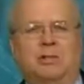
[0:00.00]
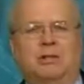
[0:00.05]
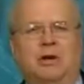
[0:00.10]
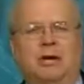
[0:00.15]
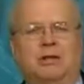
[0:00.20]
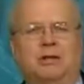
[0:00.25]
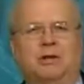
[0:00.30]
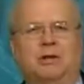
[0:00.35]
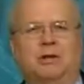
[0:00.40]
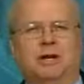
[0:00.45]
I'm
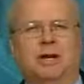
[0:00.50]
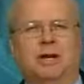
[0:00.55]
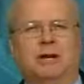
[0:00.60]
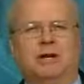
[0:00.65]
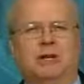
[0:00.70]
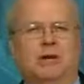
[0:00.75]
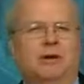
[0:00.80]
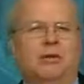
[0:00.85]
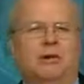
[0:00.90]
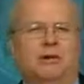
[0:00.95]
not certain I
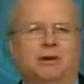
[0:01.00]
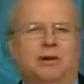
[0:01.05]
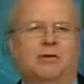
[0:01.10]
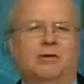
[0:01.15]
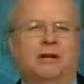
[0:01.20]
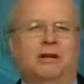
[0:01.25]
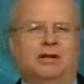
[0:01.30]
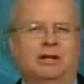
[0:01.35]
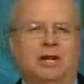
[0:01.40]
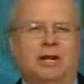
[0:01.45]
agree with
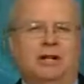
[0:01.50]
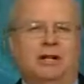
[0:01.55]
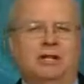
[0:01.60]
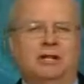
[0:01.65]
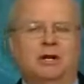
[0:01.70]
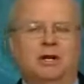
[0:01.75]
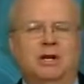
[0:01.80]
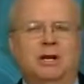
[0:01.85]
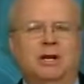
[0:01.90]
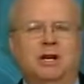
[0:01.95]
every
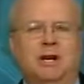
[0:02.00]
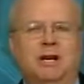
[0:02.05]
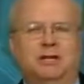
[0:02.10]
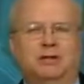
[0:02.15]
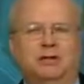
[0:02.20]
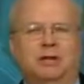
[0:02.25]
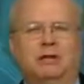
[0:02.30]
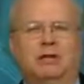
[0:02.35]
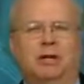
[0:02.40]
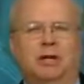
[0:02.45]
challenge. I
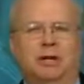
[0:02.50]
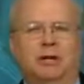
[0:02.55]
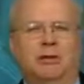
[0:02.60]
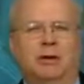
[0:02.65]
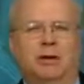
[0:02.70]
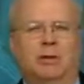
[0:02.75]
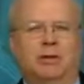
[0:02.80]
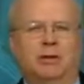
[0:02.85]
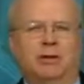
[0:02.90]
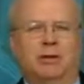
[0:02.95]
certainly
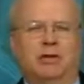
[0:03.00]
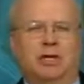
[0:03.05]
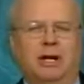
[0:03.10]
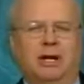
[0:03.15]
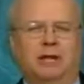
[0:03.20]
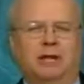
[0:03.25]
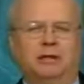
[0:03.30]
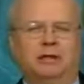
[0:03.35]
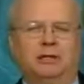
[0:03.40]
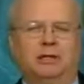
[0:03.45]
agree with the
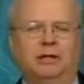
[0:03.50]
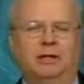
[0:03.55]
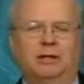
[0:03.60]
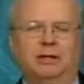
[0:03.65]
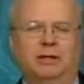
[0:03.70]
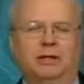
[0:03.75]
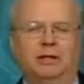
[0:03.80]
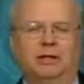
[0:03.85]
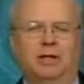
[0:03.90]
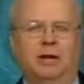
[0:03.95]
challenge to
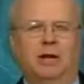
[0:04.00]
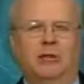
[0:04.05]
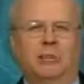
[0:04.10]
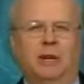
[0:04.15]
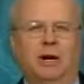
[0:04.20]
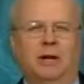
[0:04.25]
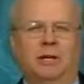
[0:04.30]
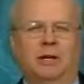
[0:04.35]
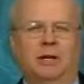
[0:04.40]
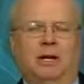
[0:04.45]
the
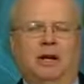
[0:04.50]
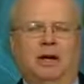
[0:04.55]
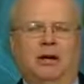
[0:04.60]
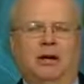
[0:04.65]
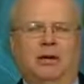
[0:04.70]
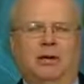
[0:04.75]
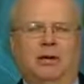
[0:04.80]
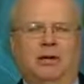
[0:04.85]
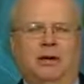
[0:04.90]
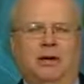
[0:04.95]

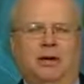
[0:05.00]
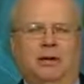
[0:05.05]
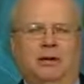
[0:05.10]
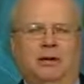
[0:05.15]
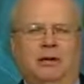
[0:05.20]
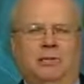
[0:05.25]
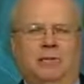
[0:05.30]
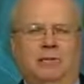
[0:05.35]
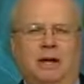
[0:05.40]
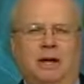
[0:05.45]
Obamacare on
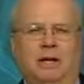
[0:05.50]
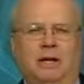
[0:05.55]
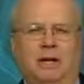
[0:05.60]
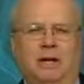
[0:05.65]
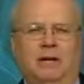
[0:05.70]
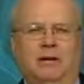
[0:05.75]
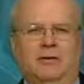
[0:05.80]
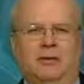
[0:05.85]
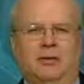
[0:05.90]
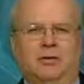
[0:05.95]
the
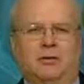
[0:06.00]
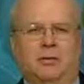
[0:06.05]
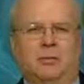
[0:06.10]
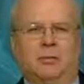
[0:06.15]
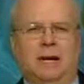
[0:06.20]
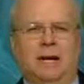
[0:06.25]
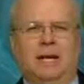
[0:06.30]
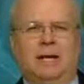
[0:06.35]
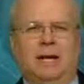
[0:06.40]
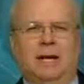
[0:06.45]
individual
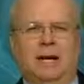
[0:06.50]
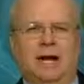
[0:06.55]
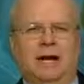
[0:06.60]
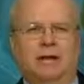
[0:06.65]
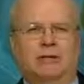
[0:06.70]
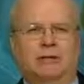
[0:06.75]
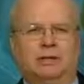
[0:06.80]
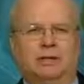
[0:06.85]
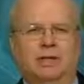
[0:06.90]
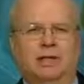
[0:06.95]
mandate.
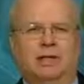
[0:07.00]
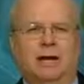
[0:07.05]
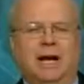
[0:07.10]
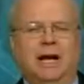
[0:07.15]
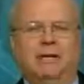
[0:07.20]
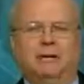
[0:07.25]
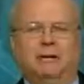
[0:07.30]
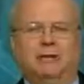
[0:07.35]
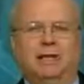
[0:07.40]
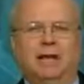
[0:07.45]
I don't see
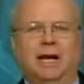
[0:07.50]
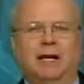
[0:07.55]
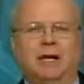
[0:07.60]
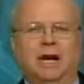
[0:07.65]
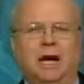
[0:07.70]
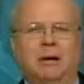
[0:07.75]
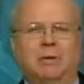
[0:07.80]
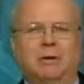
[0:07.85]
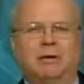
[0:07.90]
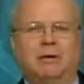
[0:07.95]
that
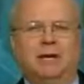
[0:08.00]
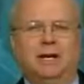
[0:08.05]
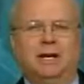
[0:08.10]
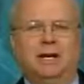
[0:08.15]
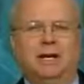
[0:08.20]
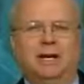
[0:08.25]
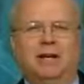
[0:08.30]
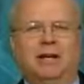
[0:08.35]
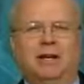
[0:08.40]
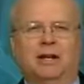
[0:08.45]
commerce
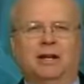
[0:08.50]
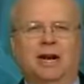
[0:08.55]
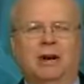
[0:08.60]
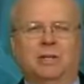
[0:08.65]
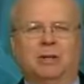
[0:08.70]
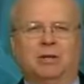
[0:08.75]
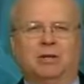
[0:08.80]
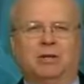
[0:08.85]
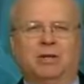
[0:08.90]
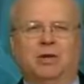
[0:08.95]
in the
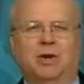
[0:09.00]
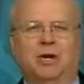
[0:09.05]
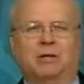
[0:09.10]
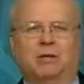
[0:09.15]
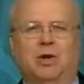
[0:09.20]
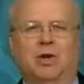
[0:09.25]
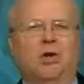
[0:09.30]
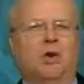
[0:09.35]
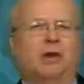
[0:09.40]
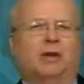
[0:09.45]
Commerce
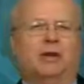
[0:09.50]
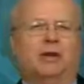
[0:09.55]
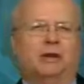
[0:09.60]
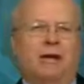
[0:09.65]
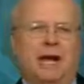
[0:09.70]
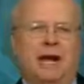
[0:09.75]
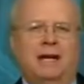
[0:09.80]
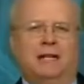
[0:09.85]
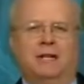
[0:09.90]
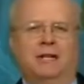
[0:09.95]
Clause or in the
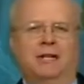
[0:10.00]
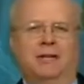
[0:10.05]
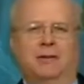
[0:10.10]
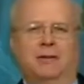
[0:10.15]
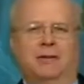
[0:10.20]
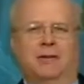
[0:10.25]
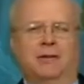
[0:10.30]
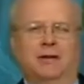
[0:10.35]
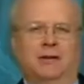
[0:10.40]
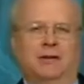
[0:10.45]
taxing
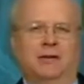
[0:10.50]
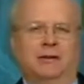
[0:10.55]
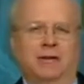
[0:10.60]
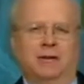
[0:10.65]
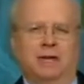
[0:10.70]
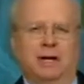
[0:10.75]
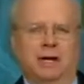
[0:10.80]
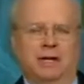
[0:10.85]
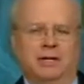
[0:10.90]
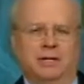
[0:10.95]
authority of
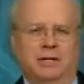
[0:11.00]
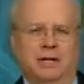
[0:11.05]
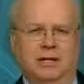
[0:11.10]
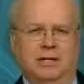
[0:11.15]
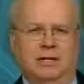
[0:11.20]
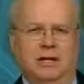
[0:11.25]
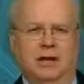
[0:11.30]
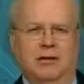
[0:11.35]
the United States.